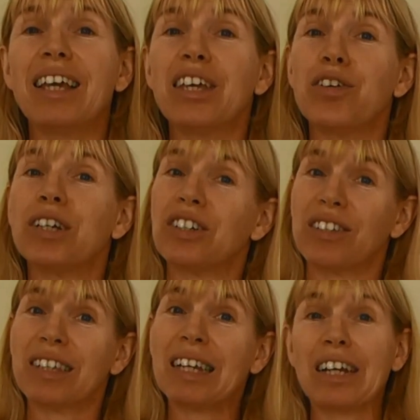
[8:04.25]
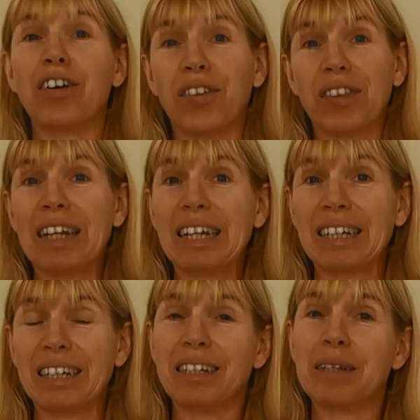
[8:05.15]
you can just click on the
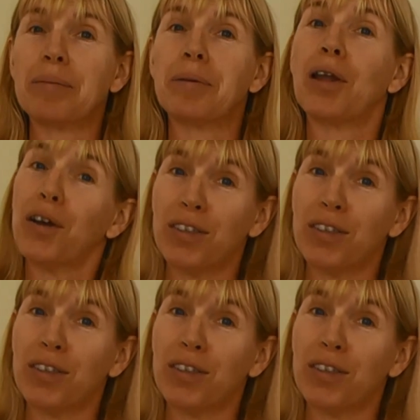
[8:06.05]
link below